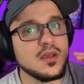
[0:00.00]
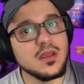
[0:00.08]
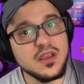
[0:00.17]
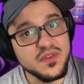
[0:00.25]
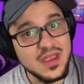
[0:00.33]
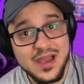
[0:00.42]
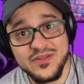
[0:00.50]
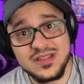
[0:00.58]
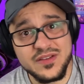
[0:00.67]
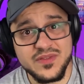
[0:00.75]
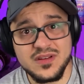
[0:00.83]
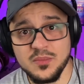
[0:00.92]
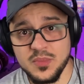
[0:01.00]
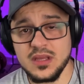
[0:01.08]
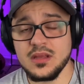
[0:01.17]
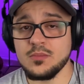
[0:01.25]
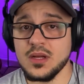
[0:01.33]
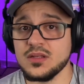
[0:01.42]
if you have a different
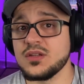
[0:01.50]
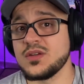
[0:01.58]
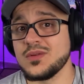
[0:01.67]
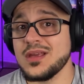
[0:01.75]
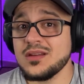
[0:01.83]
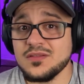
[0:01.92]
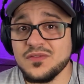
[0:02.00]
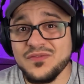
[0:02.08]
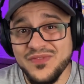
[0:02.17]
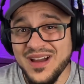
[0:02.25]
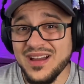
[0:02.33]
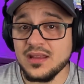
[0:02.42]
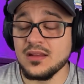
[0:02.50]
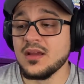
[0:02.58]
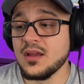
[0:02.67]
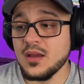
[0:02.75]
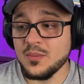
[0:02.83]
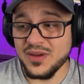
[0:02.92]
opinion about the show, that is fine.
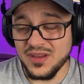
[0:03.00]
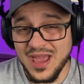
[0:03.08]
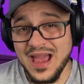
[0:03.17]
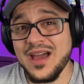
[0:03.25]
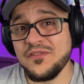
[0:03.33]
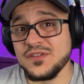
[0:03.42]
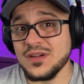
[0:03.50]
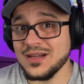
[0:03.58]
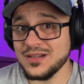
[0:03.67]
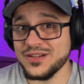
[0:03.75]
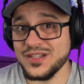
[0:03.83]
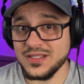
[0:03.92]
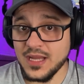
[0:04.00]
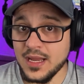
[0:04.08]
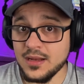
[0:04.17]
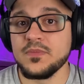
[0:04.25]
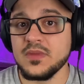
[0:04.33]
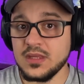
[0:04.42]
But you have to
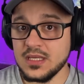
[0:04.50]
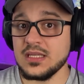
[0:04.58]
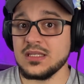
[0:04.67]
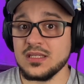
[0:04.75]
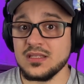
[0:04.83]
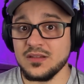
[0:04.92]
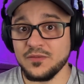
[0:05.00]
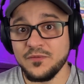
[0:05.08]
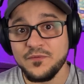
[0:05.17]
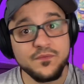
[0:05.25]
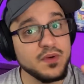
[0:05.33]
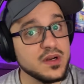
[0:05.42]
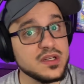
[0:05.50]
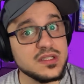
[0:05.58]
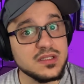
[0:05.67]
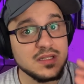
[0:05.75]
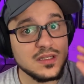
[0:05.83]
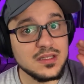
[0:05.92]
understand, this is the
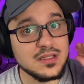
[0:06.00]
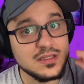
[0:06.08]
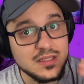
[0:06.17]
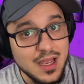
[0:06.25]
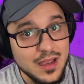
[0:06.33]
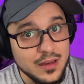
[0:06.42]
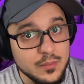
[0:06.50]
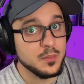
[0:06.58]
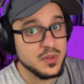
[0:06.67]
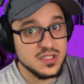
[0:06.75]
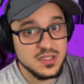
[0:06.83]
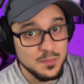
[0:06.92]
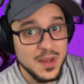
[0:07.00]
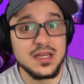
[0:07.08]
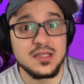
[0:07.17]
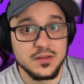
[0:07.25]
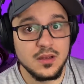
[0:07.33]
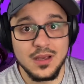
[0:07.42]
first time
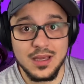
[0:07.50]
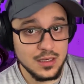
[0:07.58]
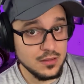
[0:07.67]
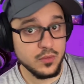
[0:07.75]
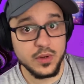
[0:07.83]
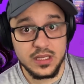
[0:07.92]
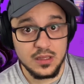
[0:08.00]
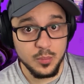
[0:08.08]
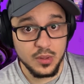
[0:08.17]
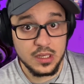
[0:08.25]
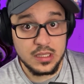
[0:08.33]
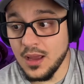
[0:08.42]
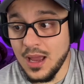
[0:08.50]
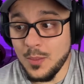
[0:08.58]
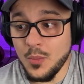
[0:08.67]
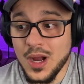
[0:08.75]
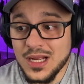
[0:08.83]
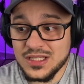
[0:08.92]
perspective. I didn't read the book. I'm
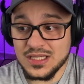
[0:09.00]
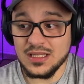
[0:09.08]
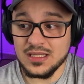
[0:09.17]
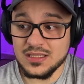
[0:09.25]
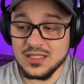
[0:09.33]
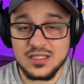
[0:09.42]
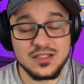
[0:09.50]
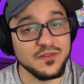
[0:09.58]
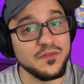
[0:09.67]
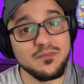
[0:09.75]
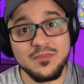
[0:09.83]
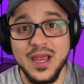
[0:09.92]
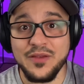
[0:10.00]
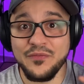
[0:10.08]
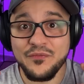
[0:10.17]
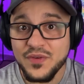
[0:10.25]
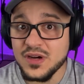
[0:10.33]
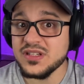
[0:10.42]
watching this. This is my
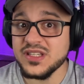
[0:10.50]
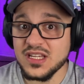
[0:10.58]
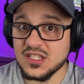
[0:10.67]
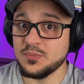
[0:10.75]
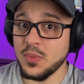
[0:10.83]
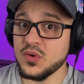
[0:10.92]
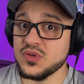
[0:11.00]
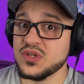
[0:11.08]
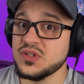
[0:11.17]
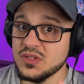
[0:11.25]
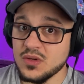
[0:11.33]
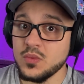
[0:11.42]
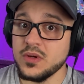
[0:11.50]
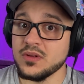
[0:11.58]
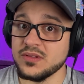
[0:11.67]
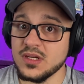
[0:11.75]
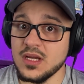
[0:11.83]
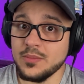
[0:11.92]
first exposure to the Wheel
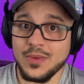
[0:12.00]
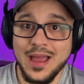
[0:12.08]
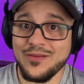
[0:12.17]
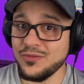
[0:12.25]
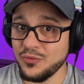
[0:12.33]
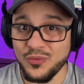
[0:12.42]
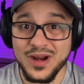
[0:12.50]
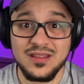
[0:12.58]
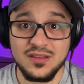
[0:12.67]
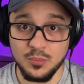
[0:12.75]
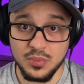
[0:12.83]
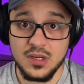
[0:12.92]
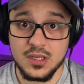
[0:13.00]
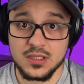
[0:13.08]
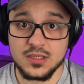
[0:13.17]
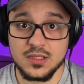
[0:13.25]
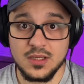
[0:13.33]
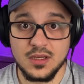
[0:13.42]
of Time. I haven't read the books.